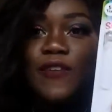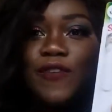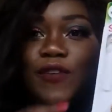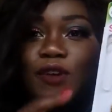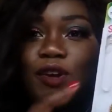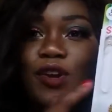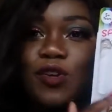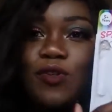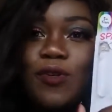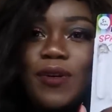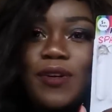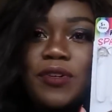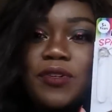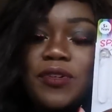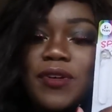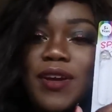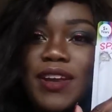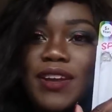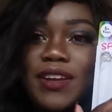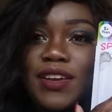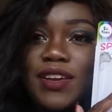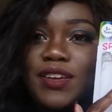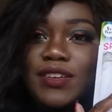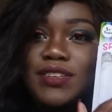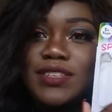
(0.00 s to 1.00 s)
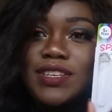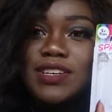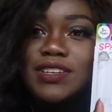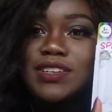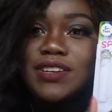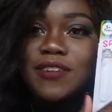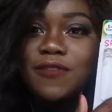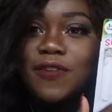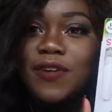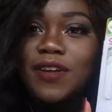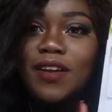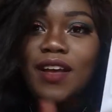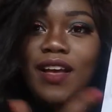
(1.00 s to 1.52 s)
so if you want to recreate it using
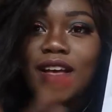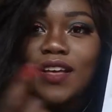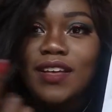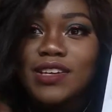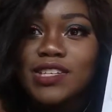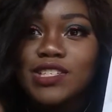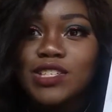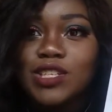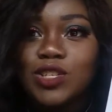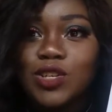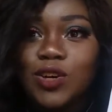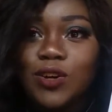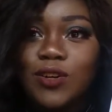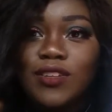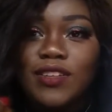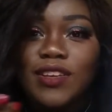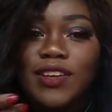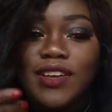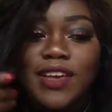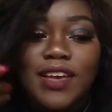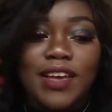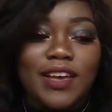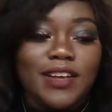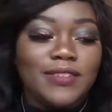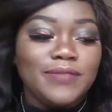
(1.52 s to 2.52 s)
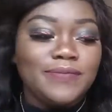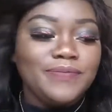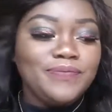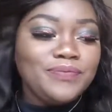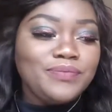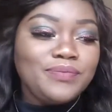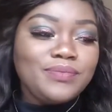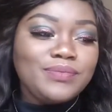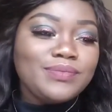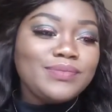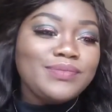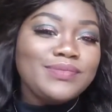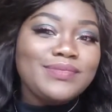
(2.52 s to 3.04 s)
different colors, you totally can.
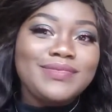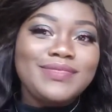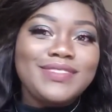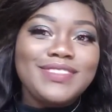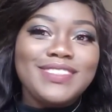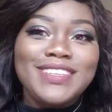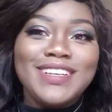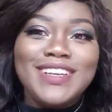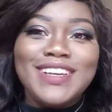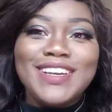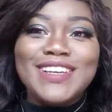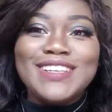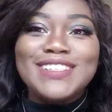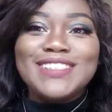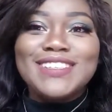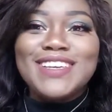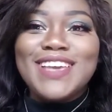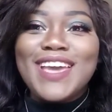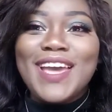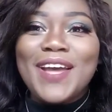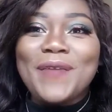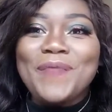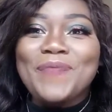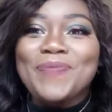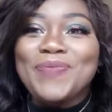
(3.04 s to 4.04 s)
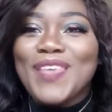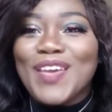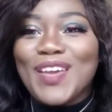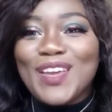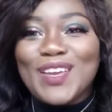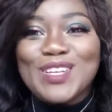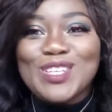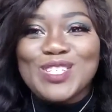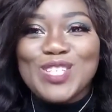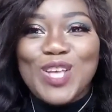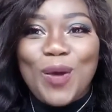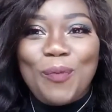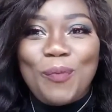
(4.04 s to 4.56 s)
So yeah, thank
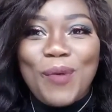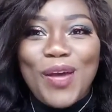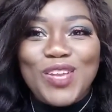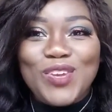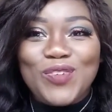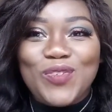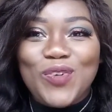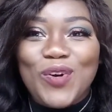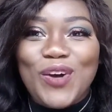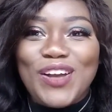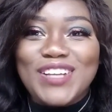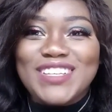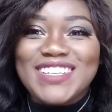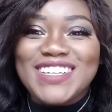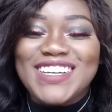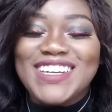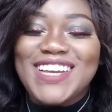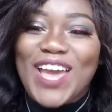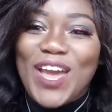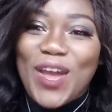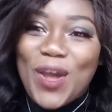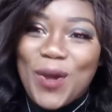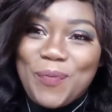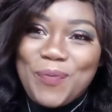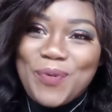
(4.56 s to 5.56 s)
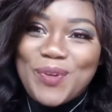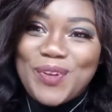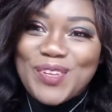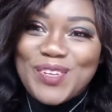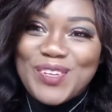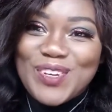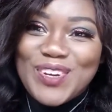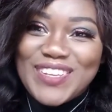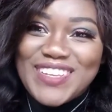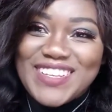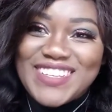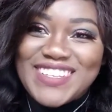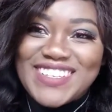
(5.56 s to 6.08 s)
you so much for watching. I hope you
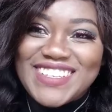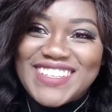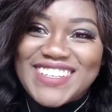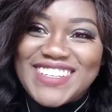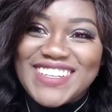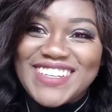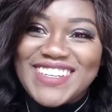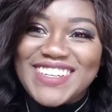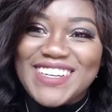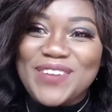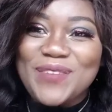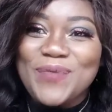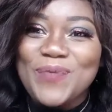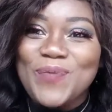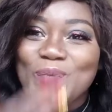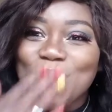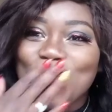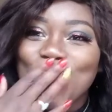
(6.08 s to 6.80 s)
enjoy this look.